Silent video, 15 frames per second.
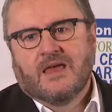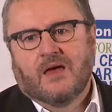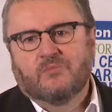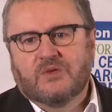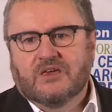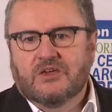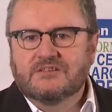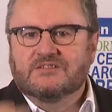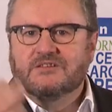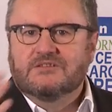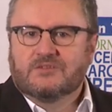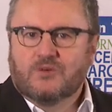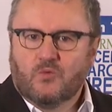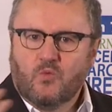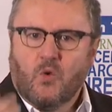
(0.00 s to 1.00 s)
And because
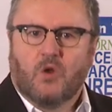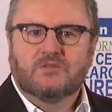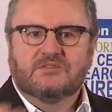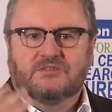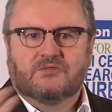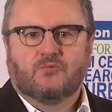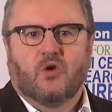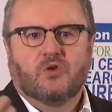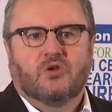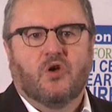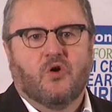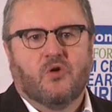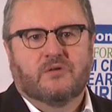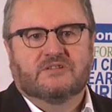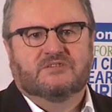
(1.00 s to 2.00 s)
there's a one-to-one
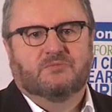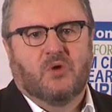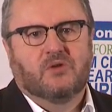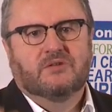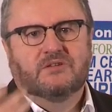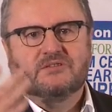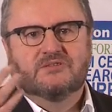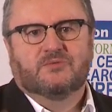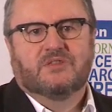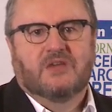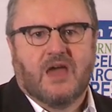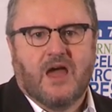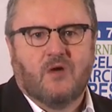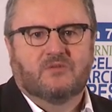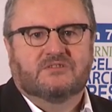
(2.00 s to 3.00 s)
correspondence with
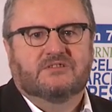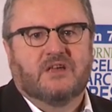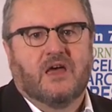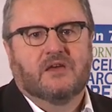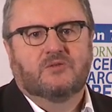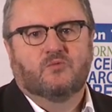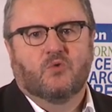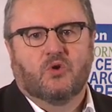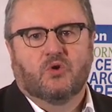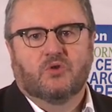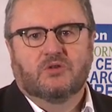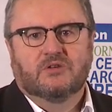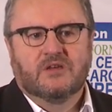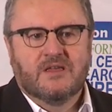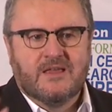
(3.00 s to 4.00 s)
the outside
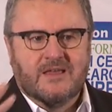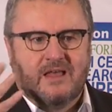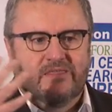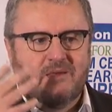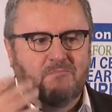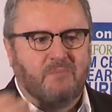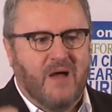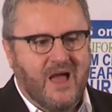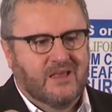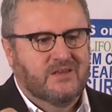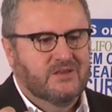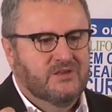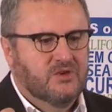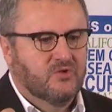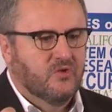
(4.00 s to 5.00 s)
world and the back
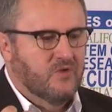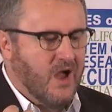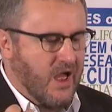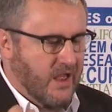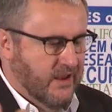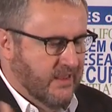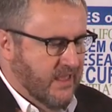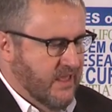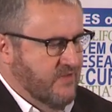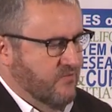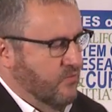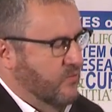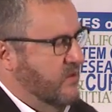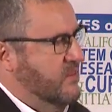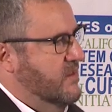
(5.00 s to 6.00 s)
of your eye,
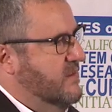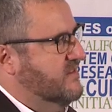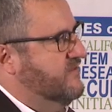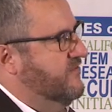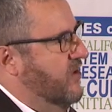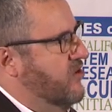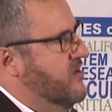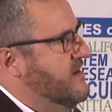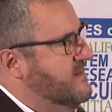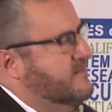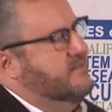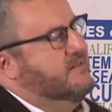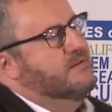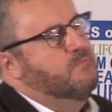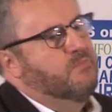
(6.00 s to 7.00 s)
even with these very
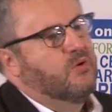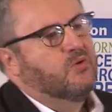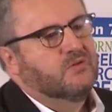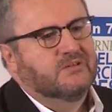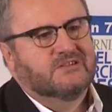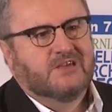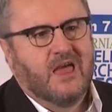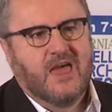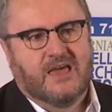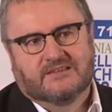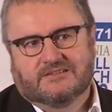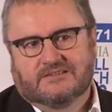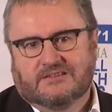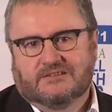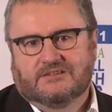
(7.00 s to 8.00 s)
simple
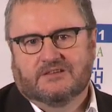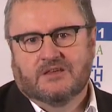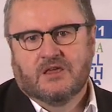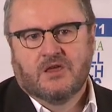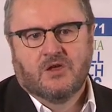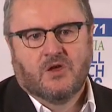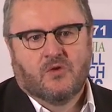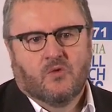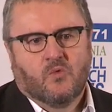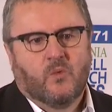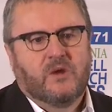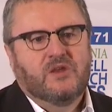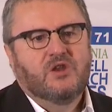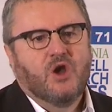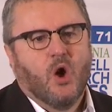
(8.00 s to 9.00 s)
tests,
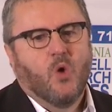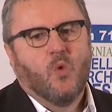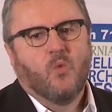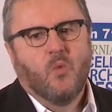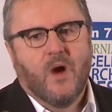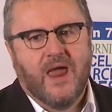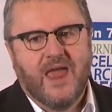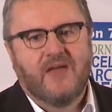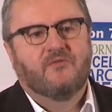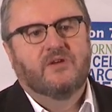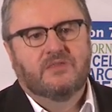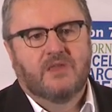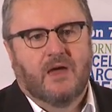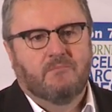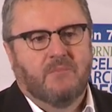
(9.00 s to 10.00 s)
we know where
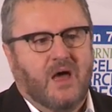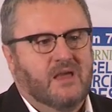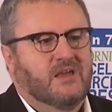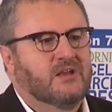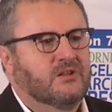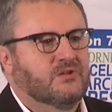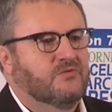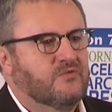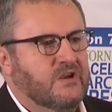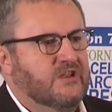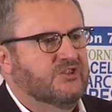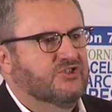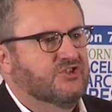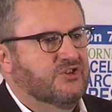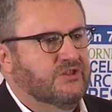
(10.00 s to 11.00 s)
in that macular
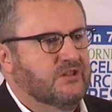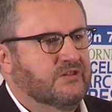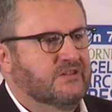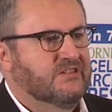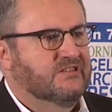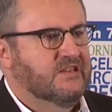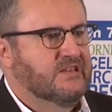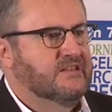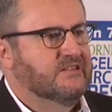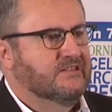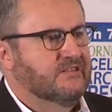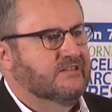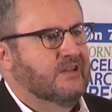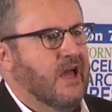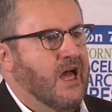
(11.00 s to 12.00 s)
region the disease
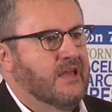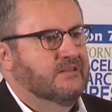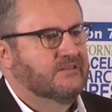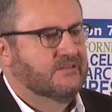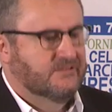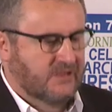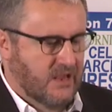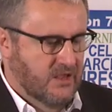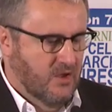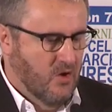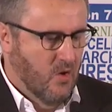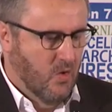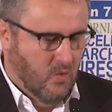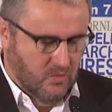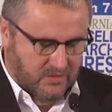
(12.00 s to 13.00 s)
has started to take
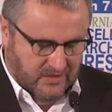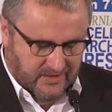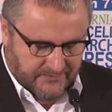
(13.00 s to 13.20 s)
hold.